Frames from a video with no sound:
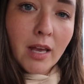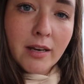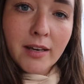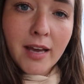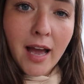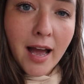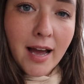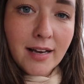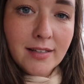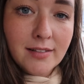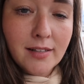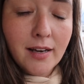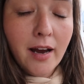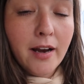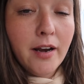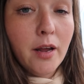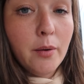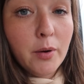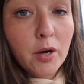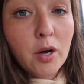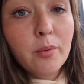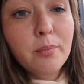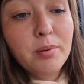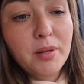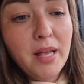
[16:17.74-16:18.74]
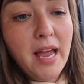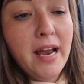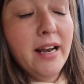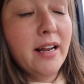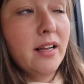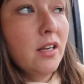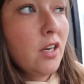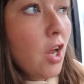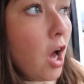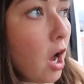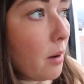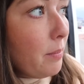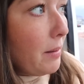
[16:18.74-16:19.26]
Guys, I know we're complaining
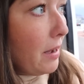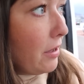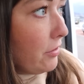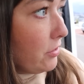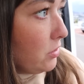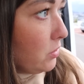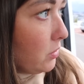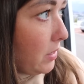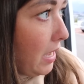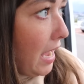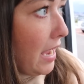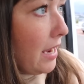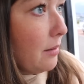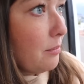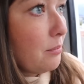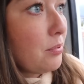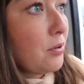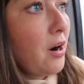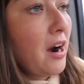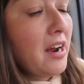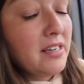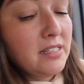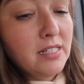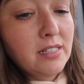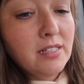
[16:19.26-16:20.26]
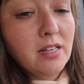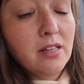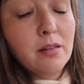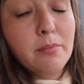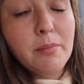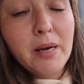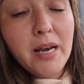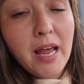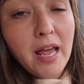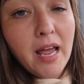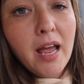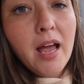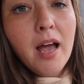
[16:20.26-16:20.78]
a lot about the UK and prices at the
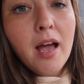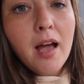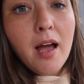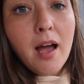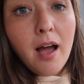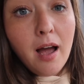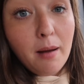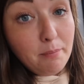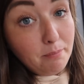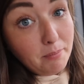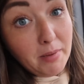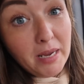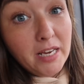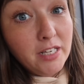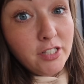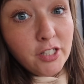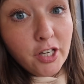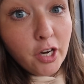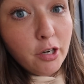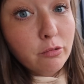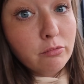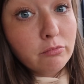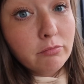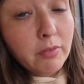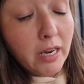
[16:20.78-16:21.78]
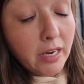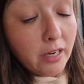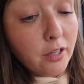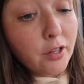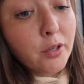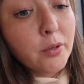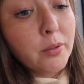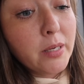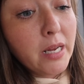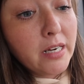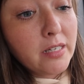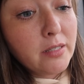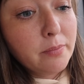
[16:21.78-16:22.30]
minute. Me too,
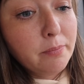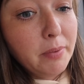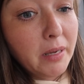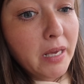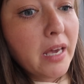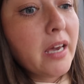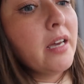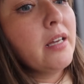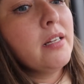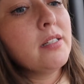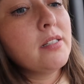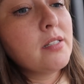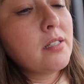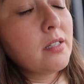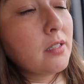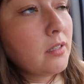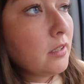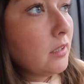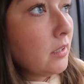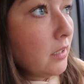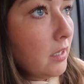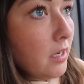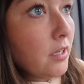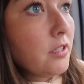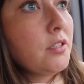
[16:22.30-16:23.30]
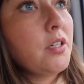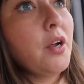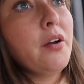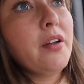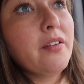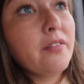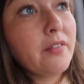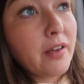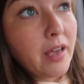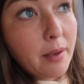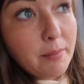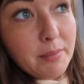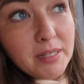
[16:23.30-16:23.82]
included, because don't
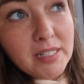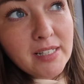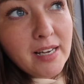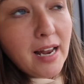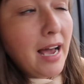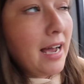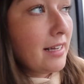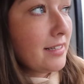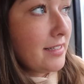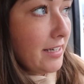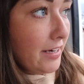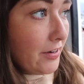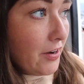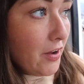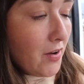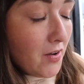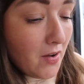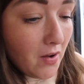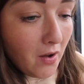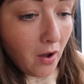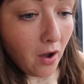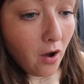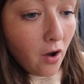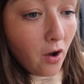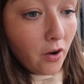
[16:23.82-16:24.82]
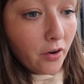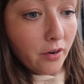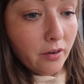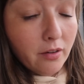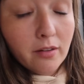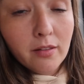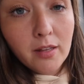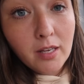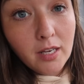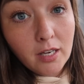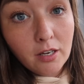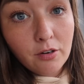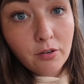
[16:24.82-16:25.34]
even get me started on
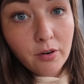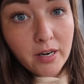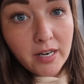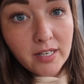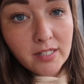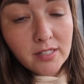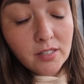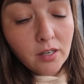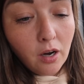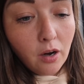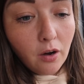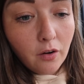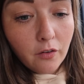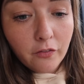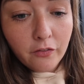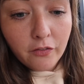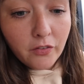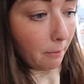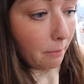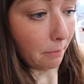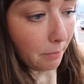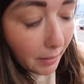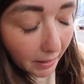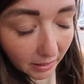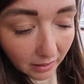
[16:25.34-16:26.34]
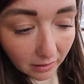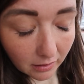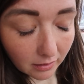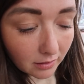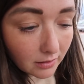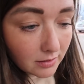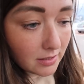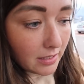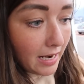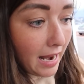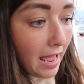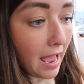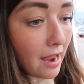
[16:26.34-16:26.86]
the increase of
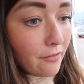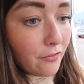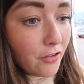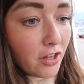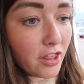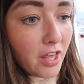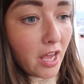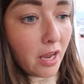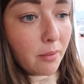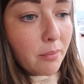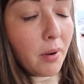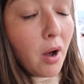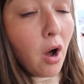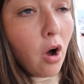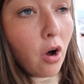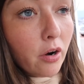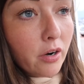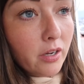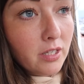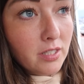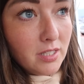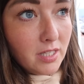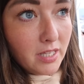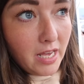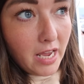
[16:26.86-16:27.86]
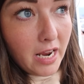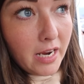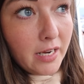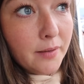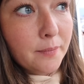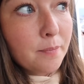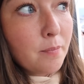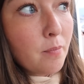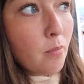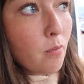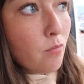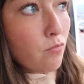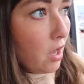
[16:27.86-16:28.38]
bills and everything. But honestly,
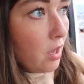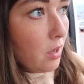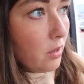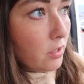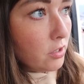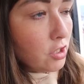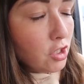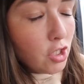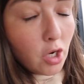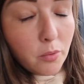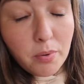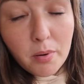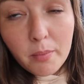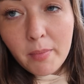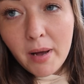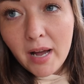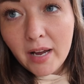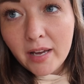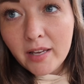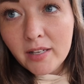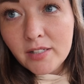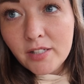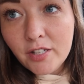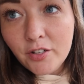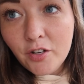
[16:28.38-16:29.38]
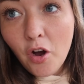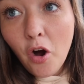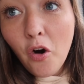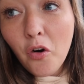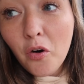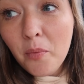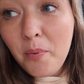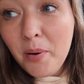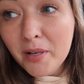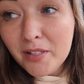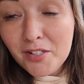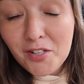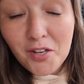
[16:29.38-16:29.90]
supermarkets in
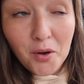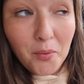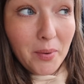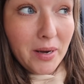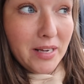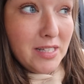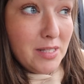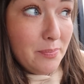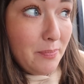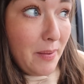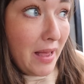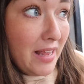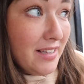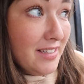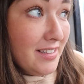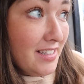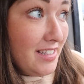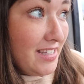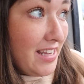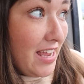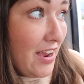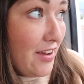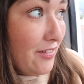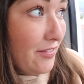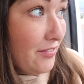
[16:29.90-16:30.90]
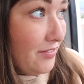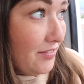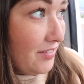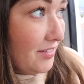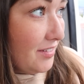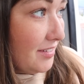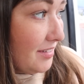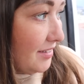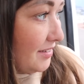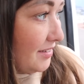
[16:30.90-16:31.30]
Europe are so expensive.